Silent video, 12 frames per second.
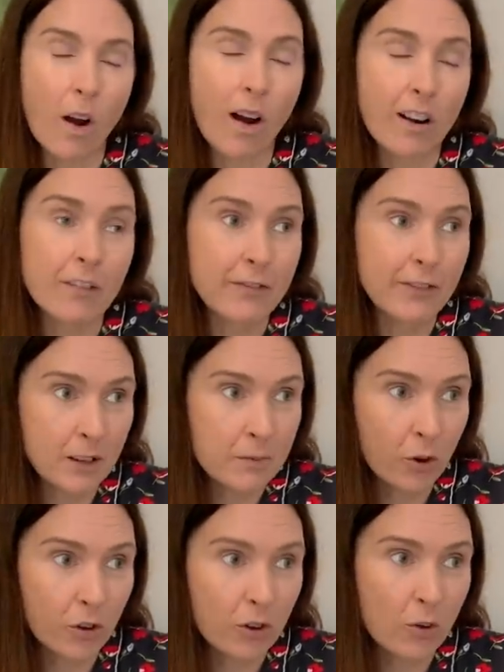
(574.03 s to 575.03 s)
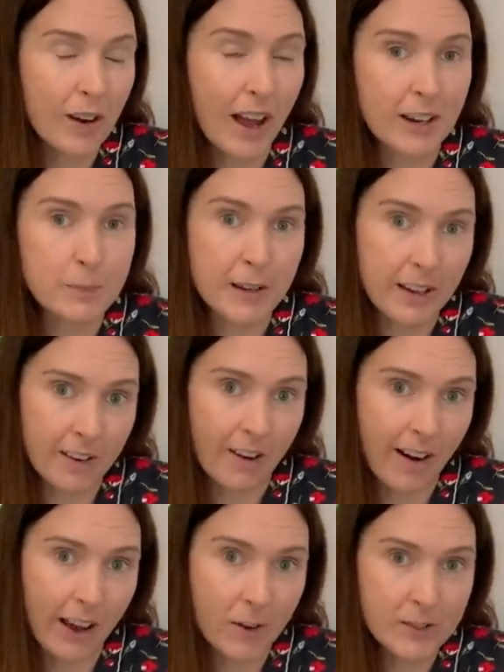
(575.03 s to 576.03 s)
Our film crew can't be in our
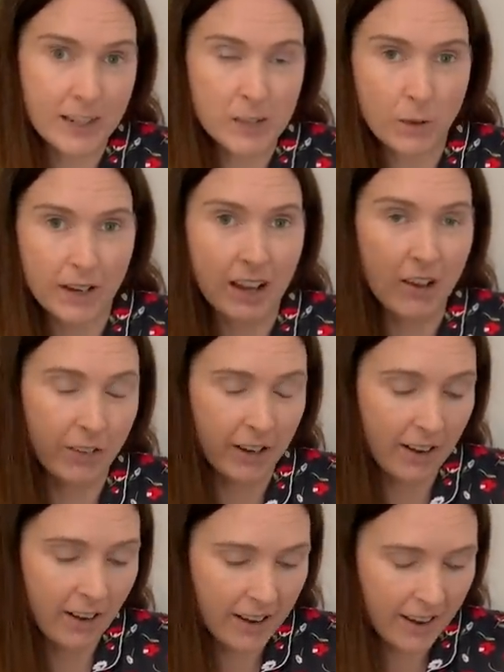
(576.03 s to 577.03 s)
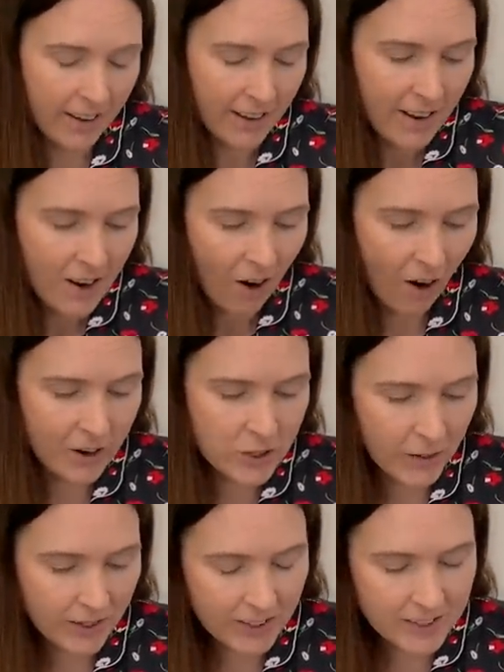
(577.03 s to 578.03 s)
house. That's why Kevin and I are
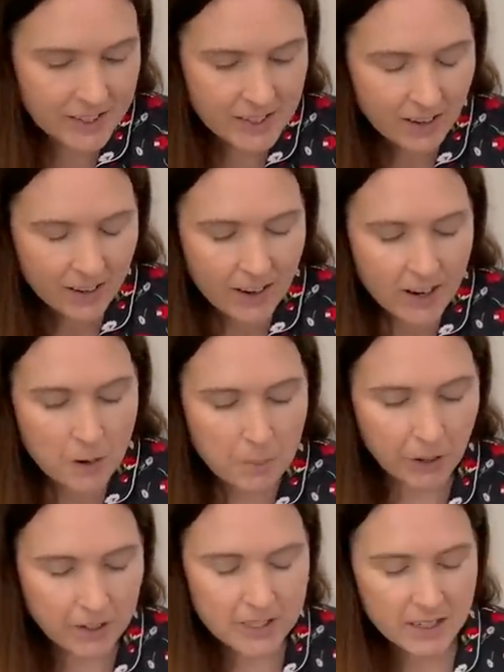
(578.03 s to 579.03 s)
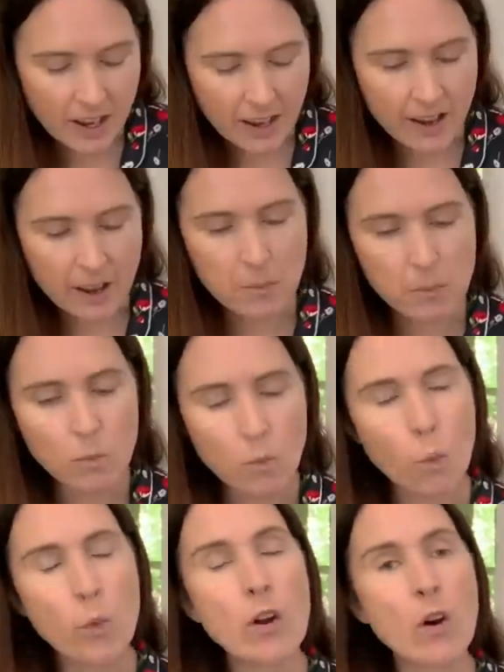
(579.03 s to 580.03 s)
doing this. But
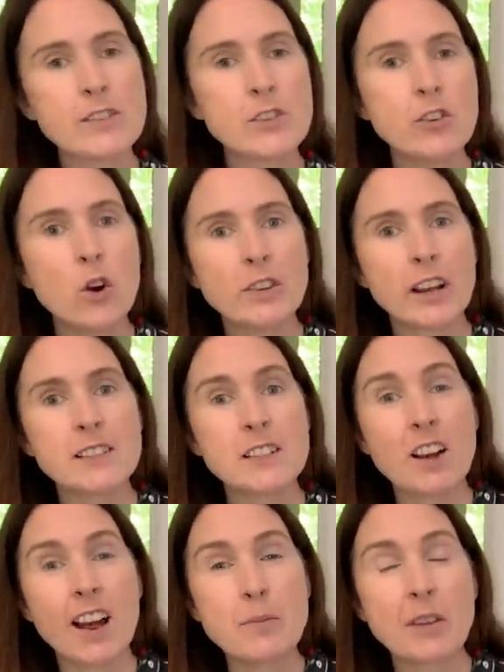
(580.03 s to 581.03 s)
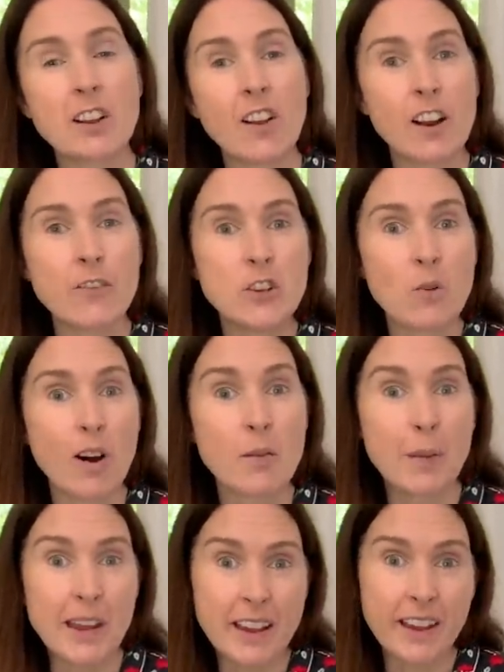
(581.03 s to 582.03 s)
we also know that it's a time that a lot of you are
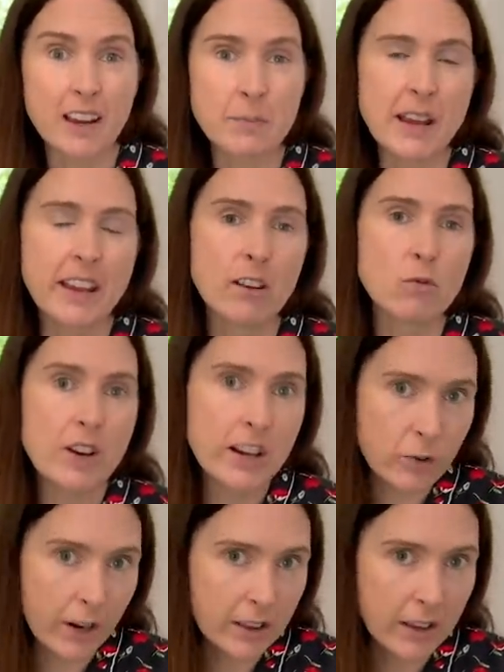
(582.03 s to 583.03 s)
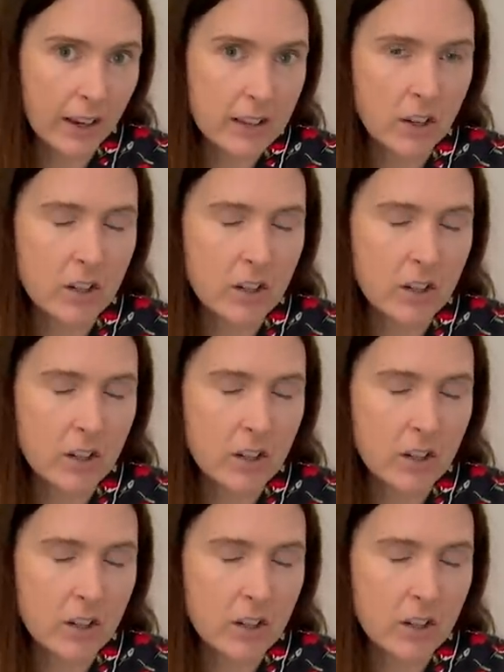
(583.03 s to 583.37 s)
baking and making really great things.